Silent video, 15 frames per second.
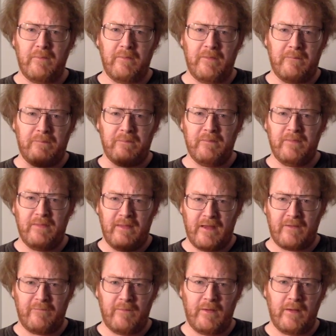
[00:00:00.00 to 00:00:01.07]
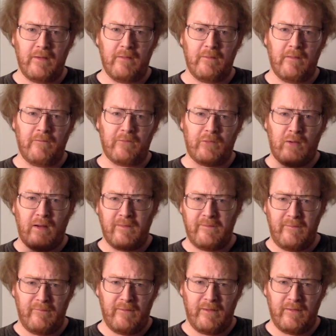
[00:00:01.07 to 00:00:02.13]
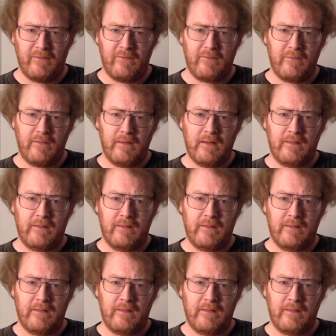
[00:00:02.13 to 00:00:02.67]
but the next video of criterions.